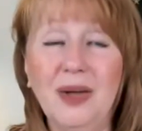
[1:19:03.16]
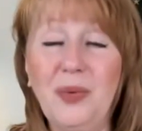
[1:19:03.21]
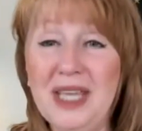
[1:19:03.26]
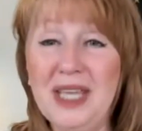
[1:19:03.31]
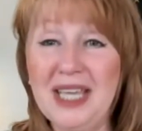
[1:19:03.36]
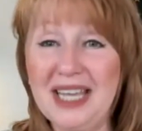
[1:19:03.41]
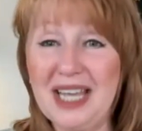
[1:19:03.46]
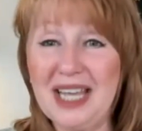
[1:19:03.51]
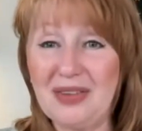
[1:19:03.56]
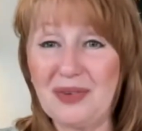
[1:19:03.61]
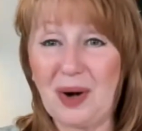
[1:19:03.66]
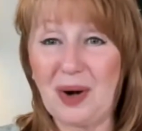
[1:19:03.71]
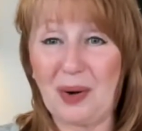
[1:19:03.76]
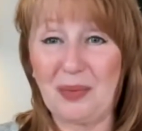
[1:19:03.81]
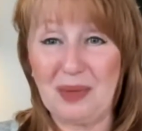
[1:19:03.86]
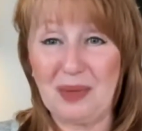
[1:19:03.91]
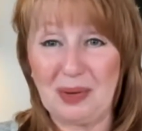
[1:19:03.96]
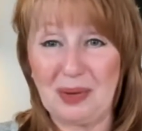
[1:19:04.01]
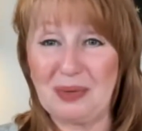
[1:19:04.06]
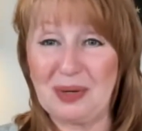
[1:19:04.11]
we can cover our
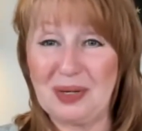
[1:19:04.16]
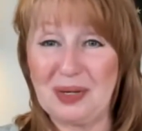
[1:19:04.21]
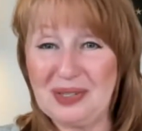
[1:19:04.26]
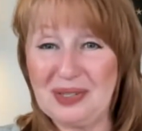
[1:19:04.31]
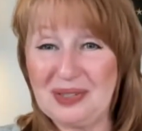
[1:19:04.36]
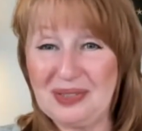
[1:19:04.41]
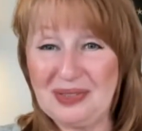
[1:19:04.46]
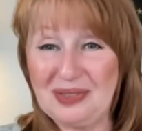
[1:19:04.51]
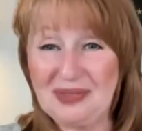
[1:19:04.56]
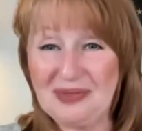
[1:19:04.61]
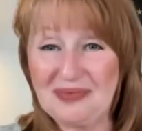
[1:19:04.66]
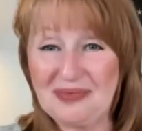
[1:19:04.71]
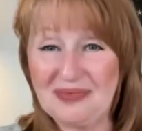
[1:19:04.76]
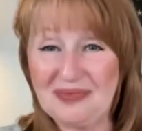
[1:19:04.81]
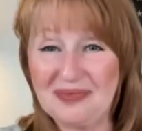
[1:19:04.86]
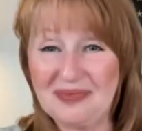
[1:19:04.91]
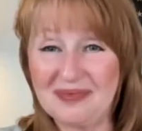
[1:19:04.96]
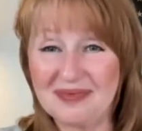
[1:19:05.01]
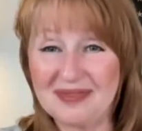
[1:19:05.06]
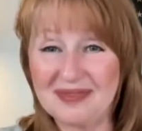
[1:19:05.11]
member,
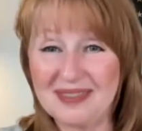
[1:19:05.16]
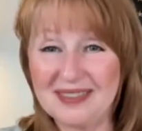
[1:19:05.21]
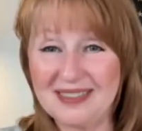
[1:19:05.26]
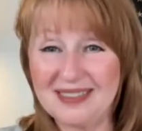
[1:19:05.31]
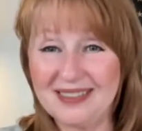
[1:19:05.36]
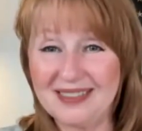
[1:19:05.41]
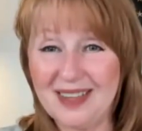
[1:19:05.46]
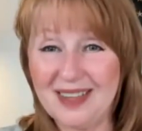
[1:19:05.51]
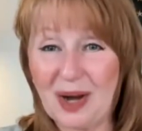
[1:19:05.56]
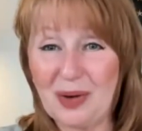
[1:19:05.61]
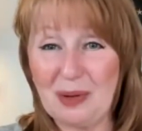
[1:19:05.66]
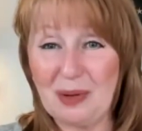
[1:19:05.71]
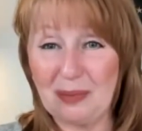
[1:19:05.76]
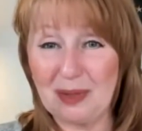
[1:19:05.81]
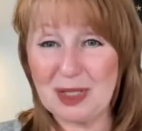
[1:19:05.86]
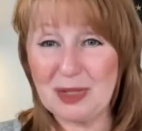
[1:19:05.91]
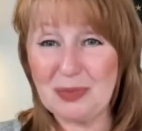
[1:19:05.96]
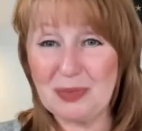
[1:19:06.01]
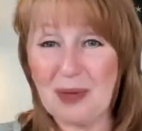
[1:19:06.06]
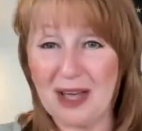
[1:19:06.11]
our
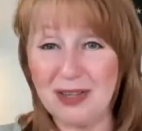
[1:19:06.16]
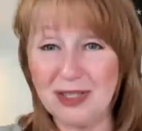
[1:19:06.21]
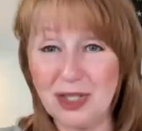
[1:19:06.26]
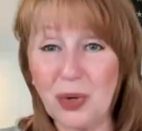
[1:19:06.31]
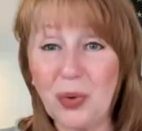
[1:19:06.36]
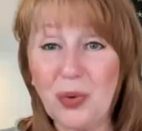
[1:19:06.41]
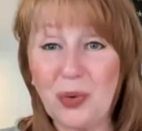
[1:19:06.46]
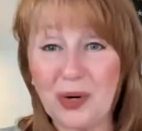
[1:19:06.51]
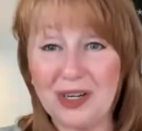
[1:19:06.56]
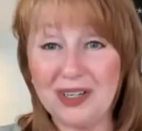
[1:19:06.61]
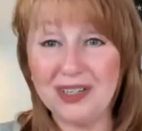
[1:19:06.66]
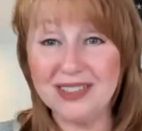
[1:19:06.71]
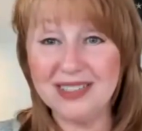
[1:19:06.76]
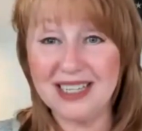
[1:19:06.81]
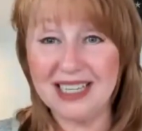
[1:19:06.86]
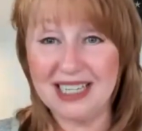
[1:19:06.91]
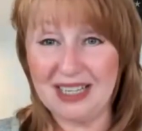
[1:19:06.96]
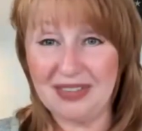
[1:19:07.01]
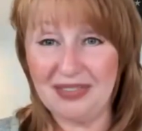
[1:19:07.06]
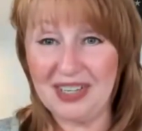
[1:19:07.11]
member spouse or
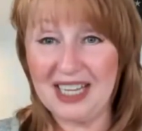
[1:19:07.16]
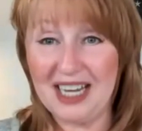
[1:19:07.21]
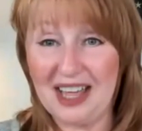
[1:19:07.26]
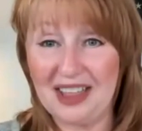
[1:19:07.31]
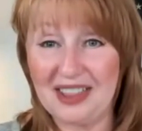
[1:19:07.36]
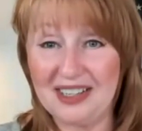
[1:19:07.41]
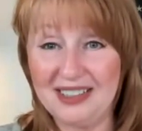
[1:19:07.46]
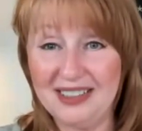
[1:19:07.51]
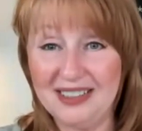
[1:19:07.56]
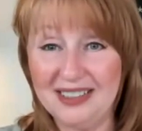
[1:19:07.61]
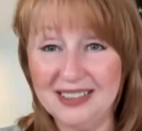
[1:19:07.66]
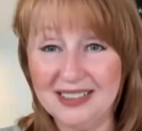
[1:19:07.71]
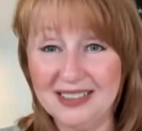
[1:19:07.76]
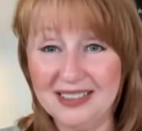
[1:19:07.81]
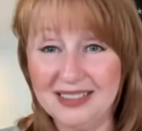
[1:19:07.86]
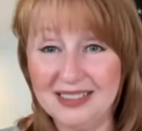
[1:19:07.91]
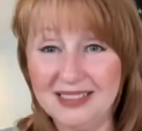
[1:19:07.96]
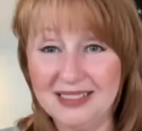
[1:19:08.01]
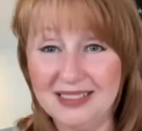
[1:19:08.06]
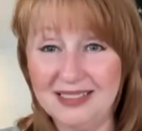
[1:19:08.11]
significant other.
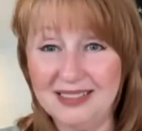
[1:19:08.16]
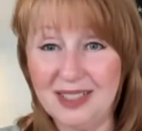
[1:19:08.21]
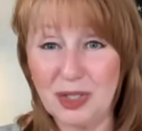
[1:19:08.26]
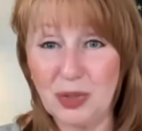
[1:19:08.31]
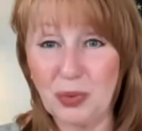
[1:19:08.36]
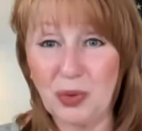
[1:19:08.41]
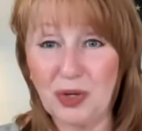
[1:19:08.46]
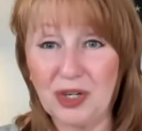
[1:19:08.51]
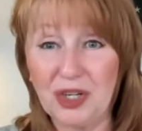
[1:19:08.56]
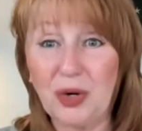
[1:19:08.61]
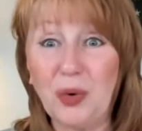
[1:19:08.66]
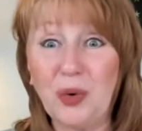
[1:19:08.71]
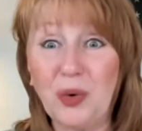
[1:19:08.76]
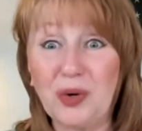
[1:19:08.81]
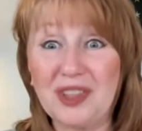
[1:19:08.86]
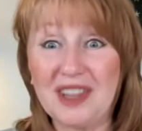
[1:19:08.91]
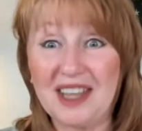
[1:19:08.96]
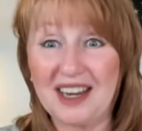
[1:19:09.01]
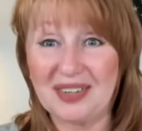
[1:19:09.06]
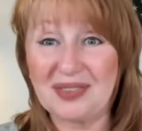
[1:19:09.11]
There's a word
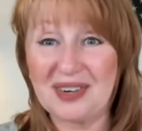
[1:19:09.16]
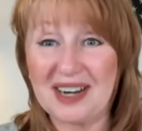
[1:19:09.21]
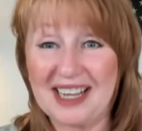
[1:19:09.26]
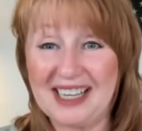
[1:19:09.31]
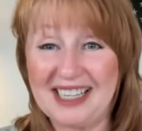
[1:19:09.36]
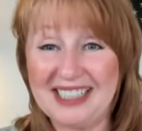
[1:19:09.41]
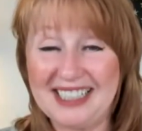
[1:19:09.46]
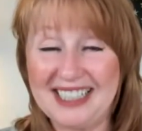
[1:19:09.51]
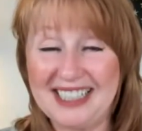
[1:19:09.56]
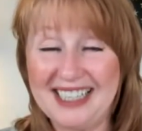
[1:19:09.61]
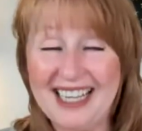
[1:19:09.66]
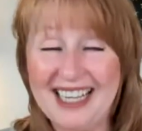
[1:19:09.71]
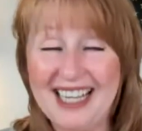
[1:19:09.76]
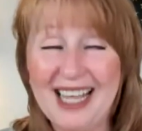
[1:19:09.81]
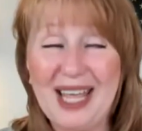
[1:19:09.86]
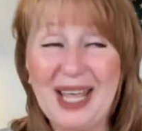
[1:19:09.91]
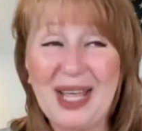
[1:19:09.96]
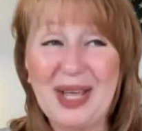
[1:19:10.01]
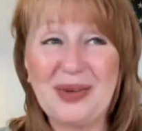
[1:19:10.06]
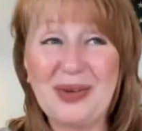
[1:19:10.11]
or there, right?
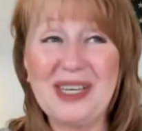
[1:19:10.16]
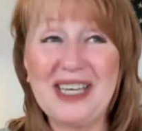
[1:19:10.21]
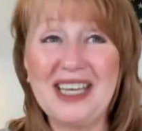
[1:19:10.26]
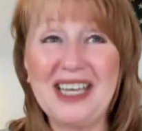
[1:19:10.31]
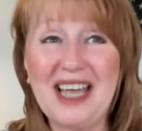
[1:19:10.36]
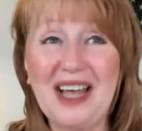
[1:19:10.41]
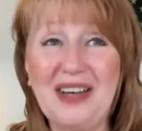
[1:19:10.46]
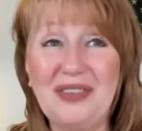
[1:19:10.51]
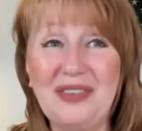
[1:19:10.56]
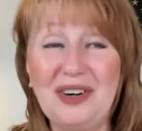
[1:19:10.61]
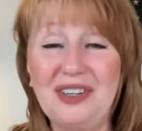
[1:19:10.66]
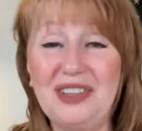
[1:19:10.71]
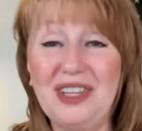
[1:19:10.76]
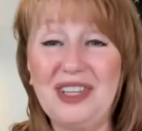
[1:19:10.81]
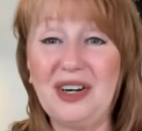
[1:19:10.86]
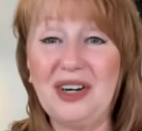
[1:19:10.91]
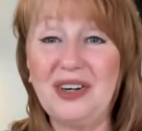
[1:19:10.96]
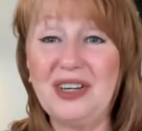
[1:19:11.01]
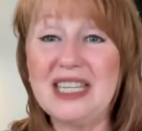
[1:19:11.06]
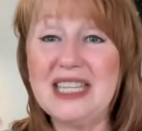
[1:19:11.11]
We can cover
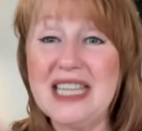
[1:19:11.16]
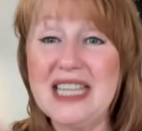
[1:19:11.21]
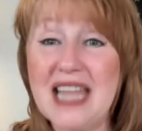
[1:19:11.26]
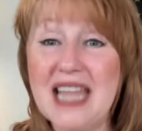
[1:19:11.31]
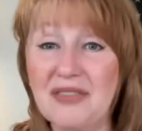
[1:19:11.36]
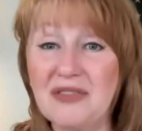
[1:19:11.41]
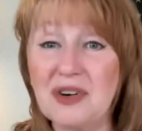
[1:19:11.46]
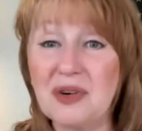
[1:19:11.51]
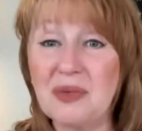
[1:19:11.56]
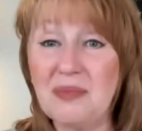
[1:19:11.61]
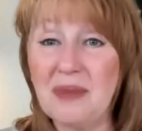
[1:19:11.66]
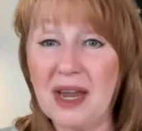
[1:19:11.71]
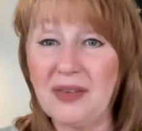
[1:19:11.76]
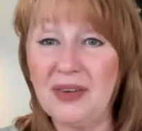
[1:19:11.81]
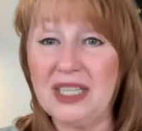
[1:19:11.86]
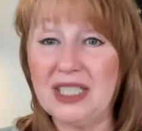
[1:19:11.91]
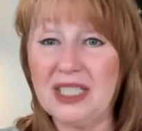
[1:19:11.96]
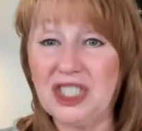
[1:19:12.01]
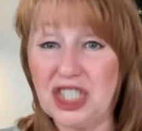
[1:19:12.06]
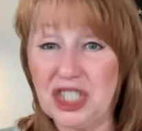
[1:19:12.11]
there are never
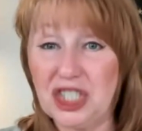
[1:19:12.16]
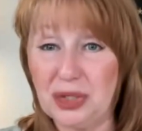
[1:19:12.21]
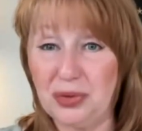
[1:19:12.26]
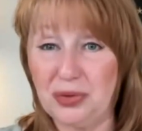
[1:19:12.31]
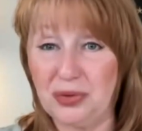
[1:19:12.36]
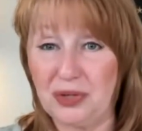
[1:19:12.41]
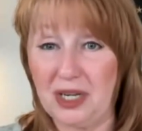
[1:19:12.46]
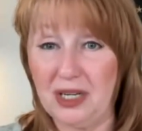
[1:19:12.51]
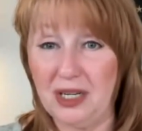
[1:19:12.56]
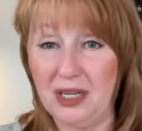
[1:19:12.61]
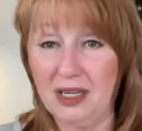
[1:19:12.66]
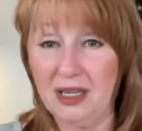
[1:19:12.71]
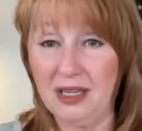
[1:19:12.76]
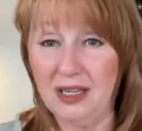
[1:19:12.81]
married children,